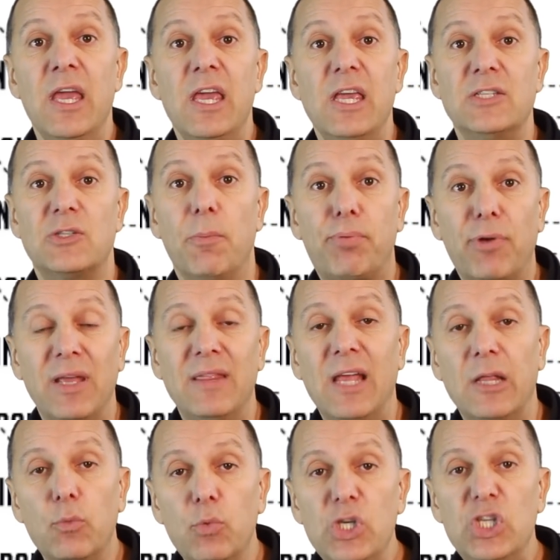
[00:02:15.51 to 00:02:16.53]
is a brain
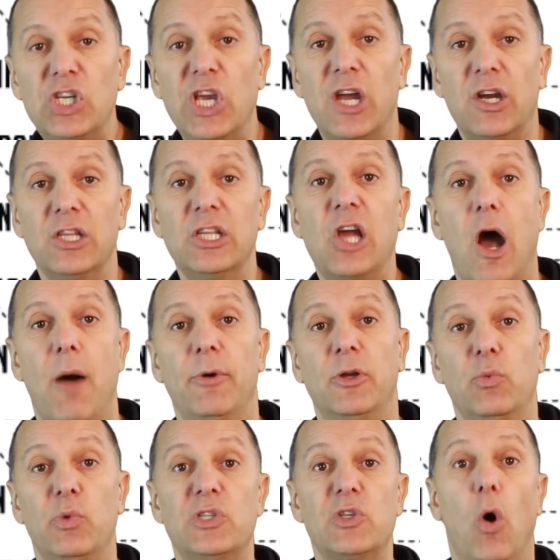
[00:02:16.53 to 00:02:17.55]
that we share in
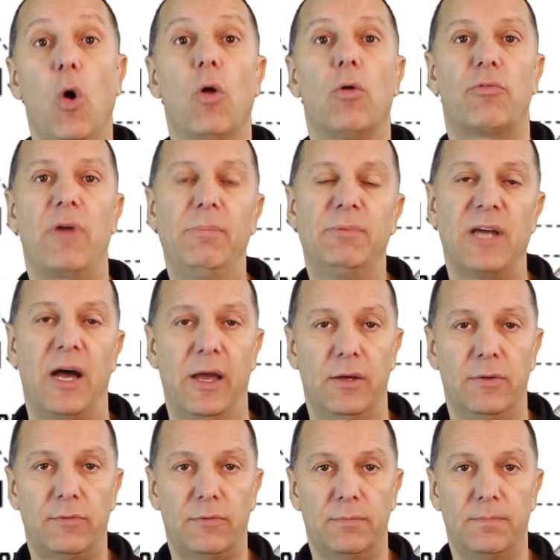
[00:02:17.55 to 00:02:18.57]
common with all
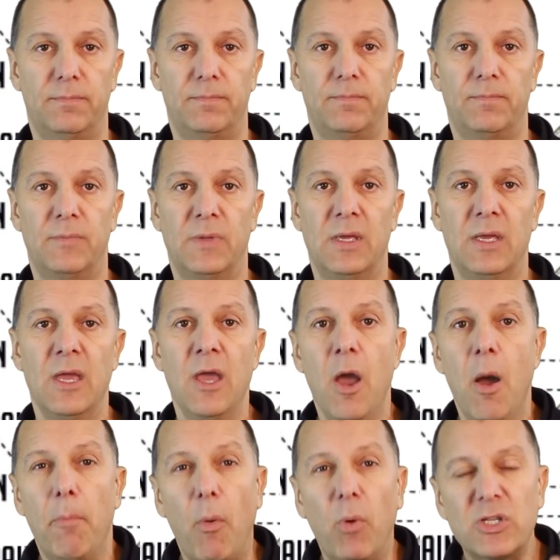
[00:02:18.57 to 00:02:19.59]
reptiles.
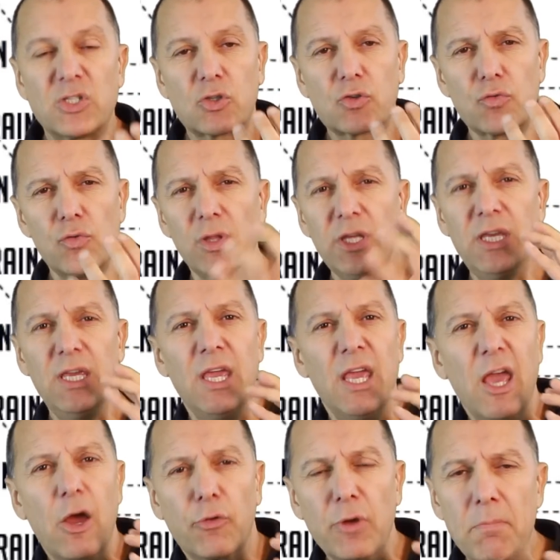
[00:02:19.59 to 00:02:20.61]
But what's truly
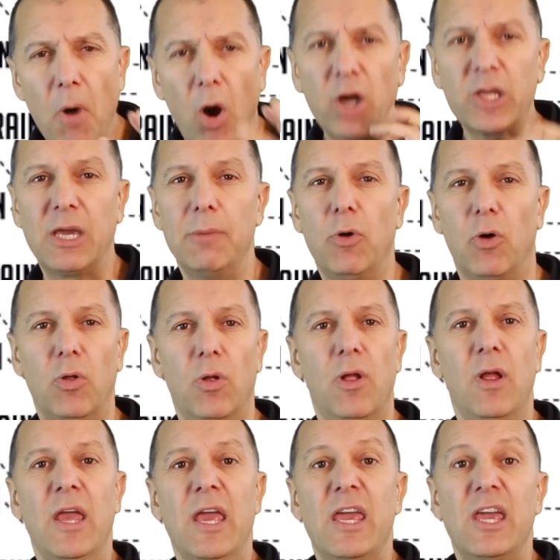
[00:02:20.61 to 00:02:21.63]
remarkable
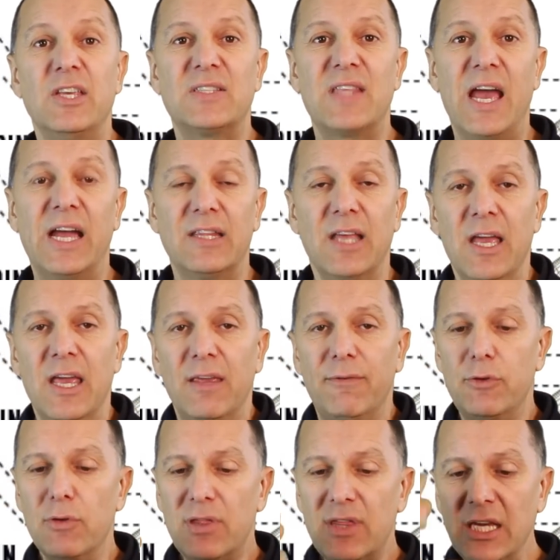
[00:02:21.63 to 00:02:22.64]
is that if
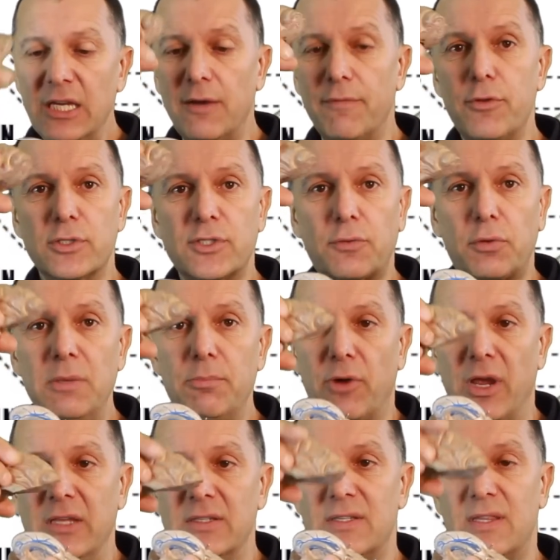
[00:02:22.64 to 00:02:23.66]
you think of those 3
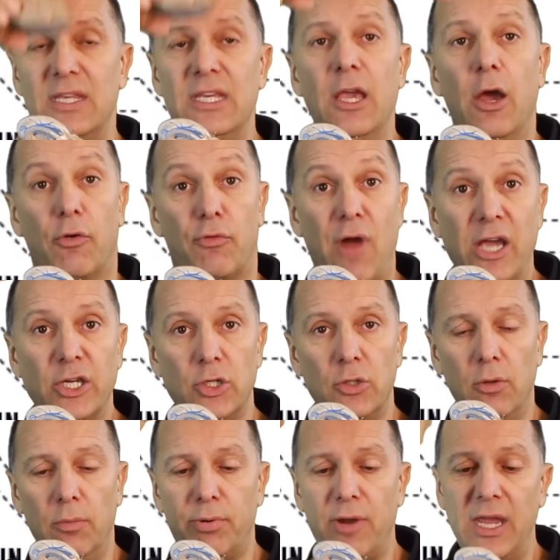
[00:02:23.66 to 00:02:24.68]
brains, the
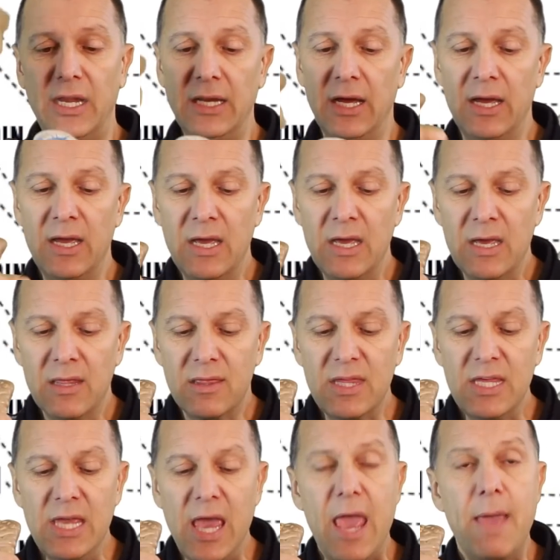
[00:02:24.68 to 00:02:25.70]
rational brain,
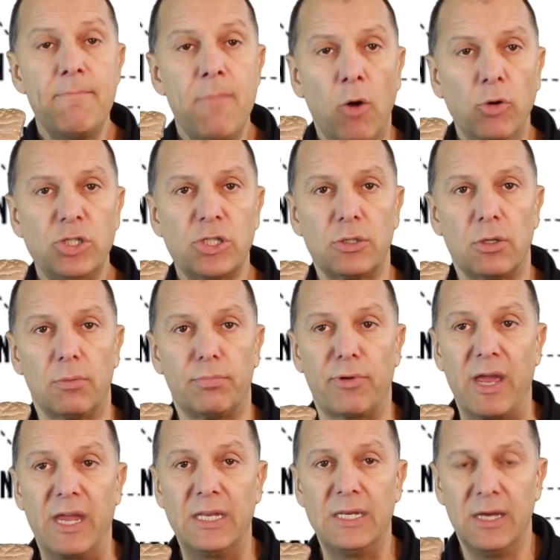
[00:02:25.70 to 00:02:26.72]
the emotional
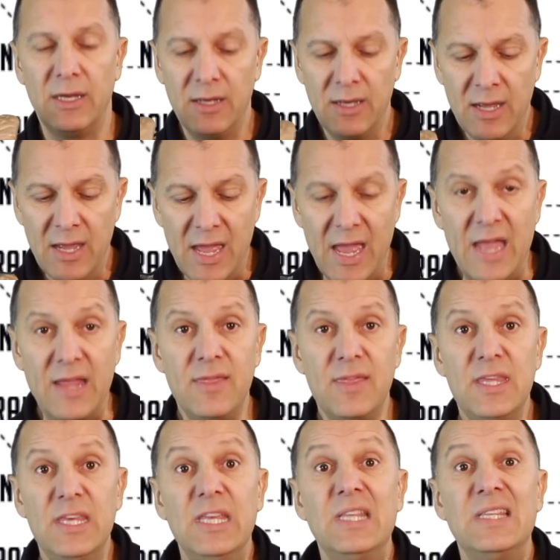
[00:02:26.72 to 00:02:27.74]
brain, and
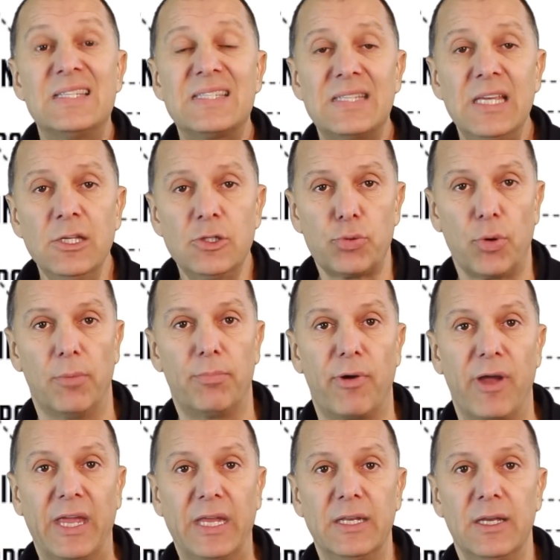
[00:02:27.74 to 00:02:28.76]
the instinctual
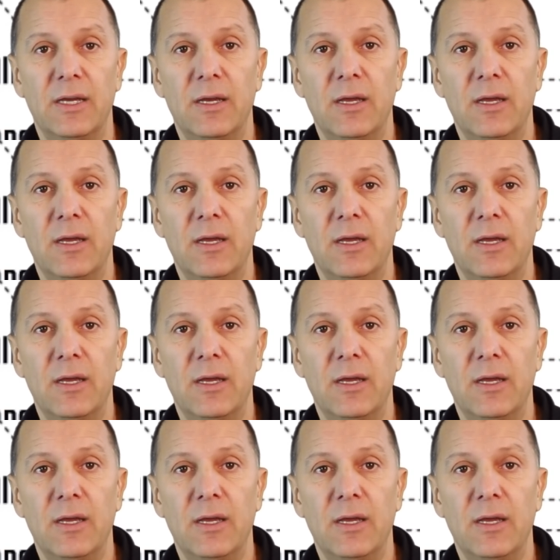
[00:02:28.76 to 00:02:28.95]
brain,